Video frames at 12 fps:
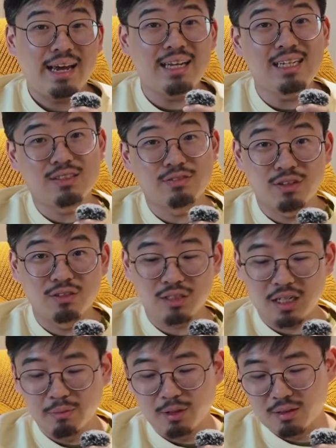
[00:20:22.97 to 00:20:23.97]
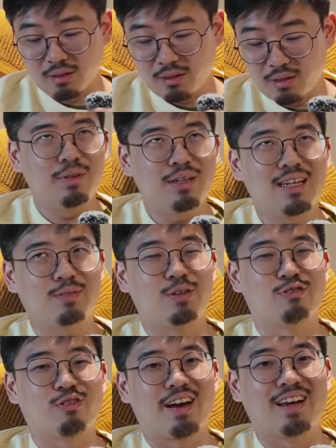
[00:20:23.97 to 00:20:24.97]
Hades Inferno Schemer? I mean, let's
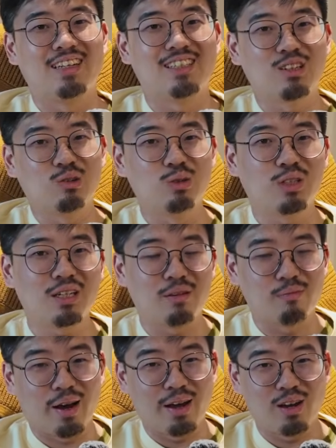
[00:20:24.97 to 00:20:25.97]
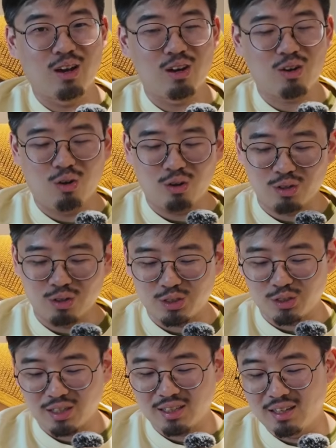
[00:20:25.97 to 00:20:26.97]
be frank, its inclusion in my Core
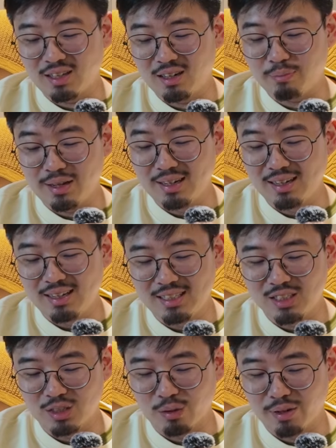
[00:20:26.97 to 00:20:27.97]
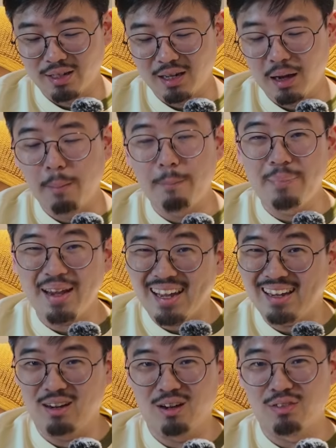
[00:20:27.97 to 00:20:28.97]
Constructed pillar list is already a
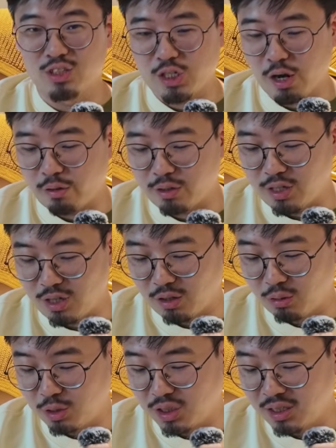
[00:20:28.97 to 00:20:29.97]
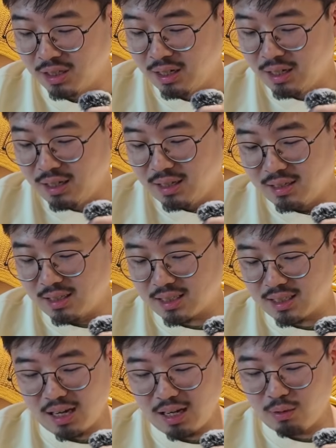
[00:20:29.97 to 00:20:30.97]
bit of a charity inclusion.
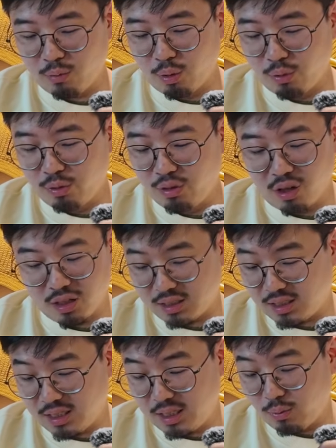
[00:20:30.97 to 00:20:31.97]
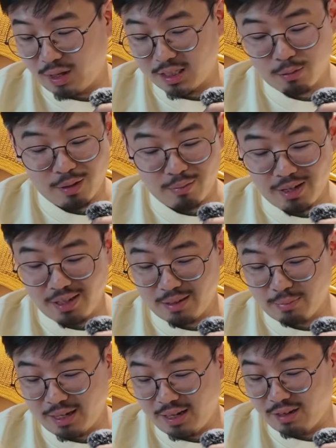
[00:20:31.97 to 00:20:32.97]
This card will not see widespread
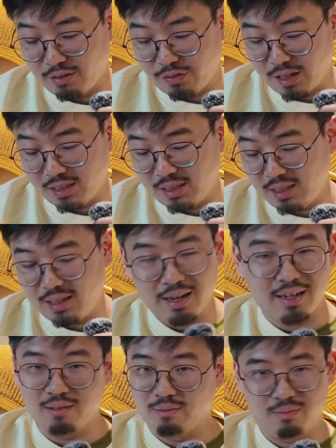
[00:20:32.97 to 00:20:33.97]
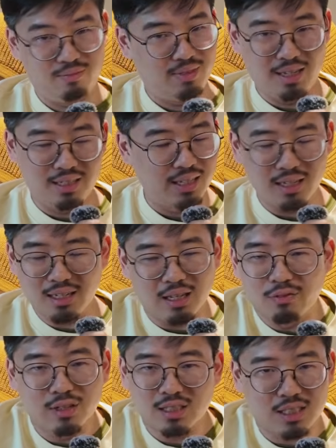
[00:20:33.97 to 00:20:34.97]
play in Infinity, and it didn't
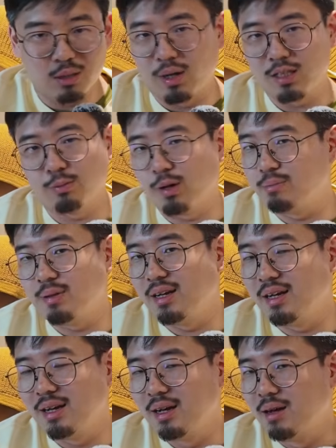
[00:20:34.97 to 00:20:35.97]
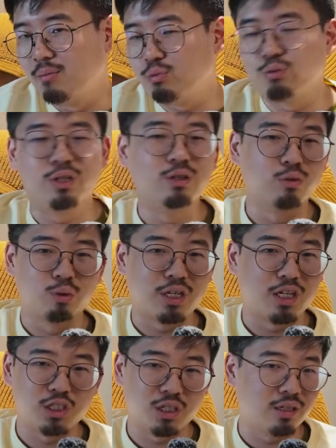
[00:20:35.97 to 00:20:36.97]
even see widespread play
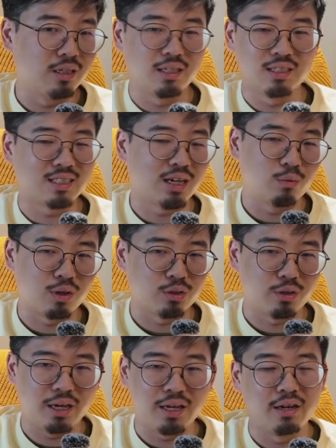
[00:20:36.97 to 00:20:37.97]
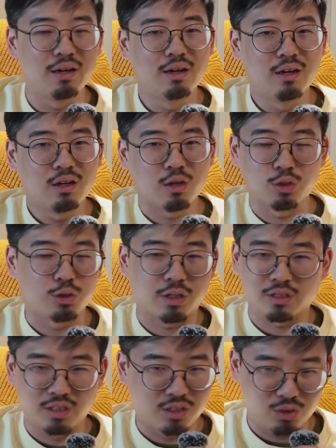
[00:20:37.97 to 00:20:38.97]
pre-rotation in set 1 to 8
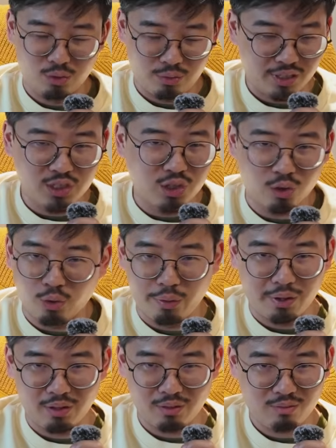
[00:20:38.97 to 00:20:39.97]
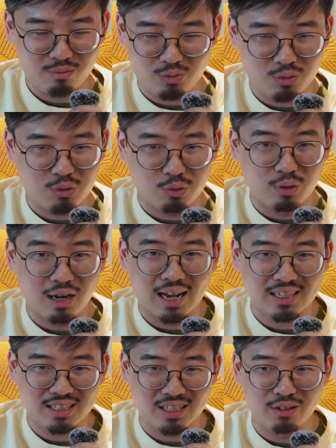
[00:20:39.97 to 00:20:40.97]
Constructed, so it's not going to
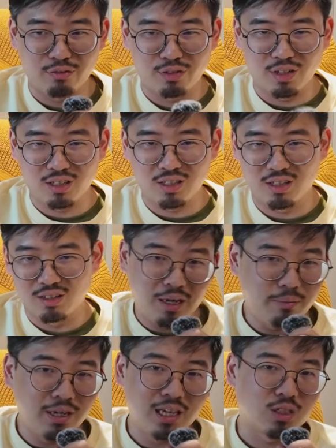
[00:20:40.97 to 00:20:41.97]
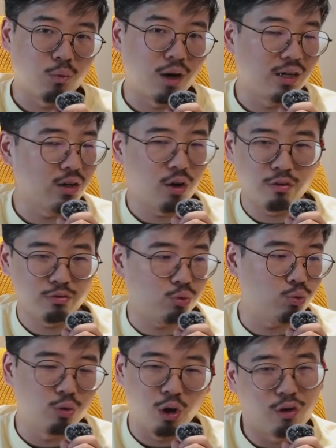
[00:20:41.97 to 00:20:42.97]
last in Infinity. Maybe as a 1-off,
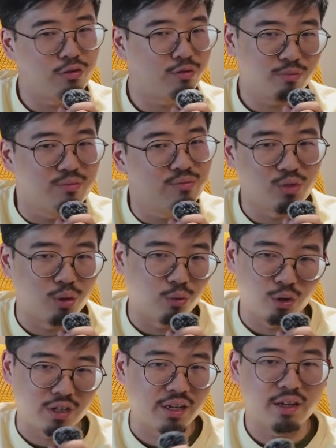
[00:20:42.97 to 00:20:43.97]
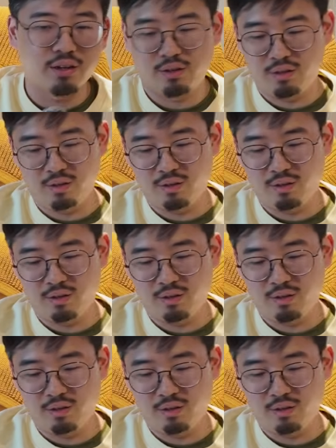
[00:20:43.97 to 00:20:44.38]
2-off, not more than that.